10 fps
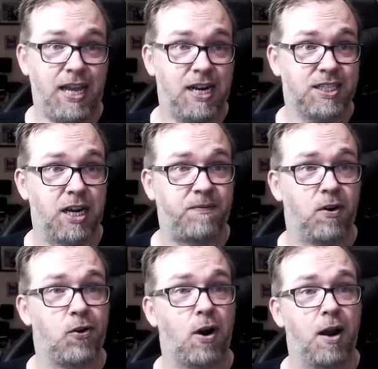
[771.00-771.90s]
a step
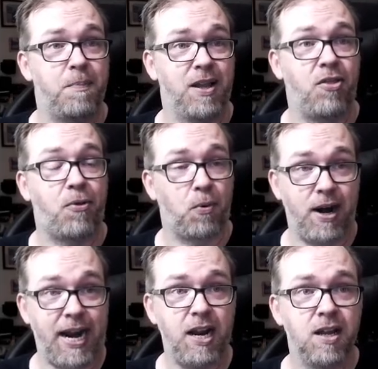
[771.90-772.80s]
further on pin
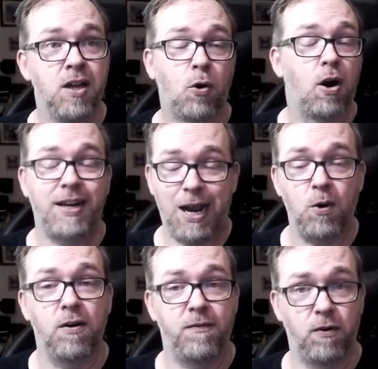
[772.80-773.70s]
three, or on counter,
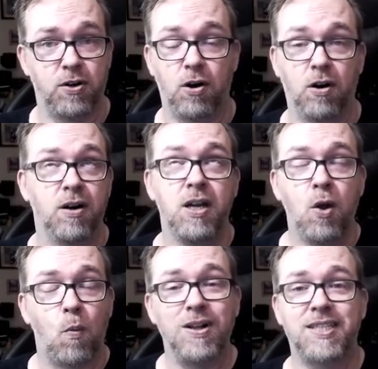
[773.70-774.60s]
or
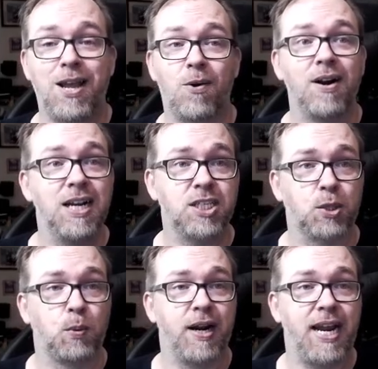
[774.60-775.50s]
once the counter hits
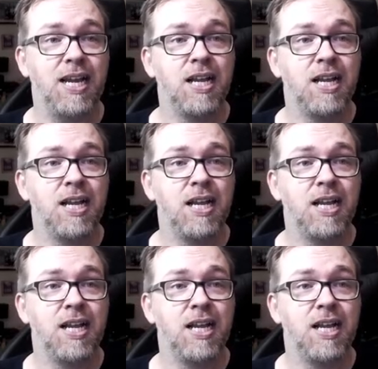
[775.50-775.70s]
three,